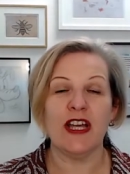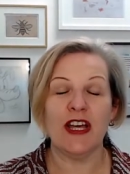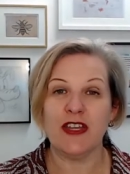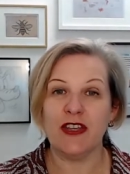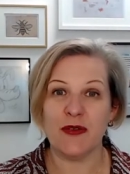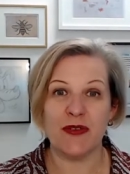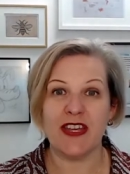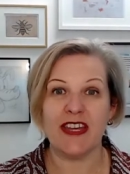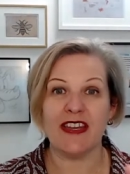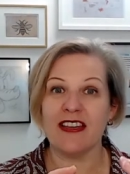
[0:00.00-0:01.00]

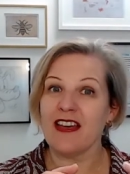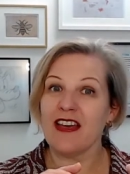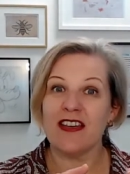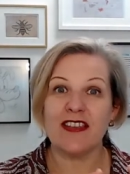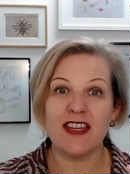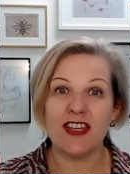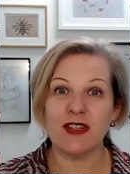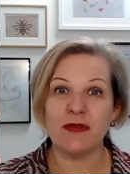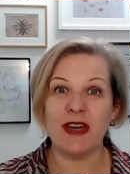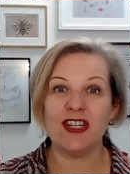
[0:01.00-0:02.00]
using
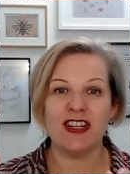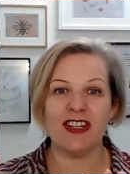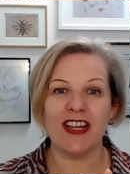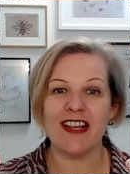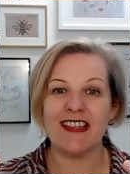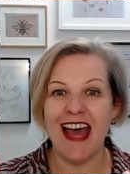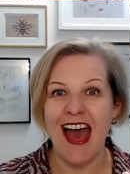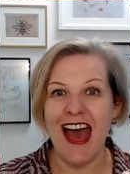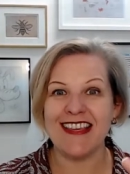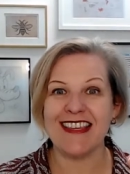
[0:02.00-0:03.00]
situation,
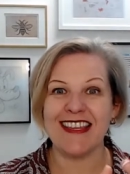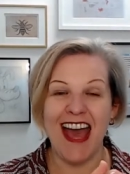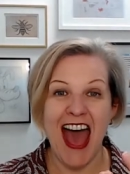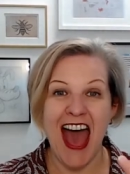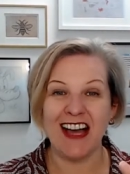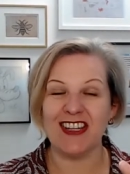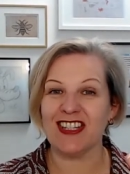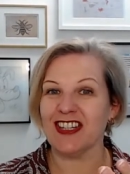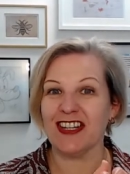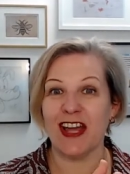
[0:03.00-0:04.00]
task,
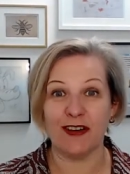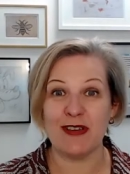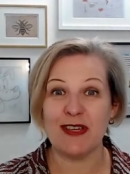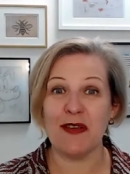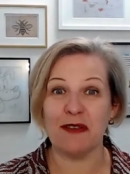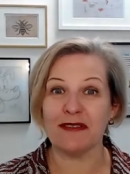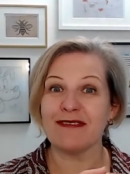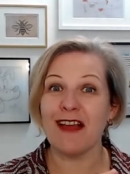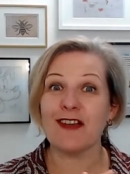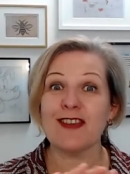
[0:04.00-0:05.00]
action, and result.
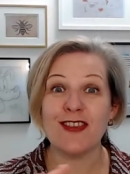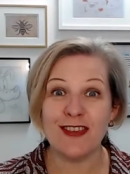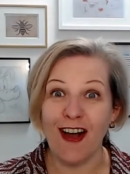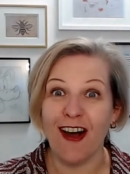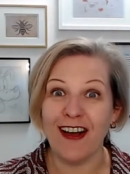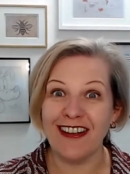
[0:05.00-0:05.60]
STAR.